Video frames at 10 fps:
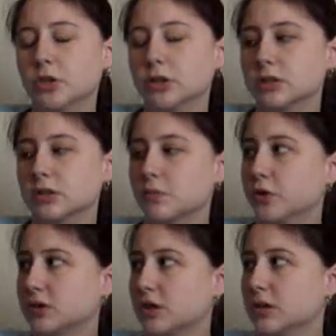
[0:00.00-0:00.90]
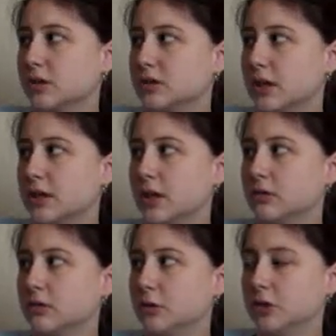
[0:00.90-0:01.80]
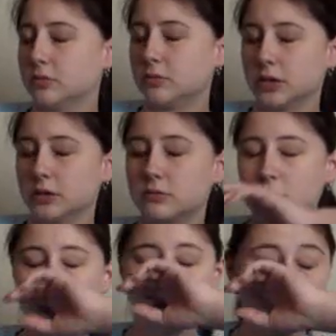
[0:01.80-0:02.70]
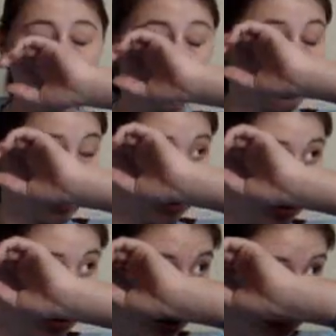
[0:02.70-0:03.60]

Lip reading: but the smoke's starting to die down a little bit. My coals are starting to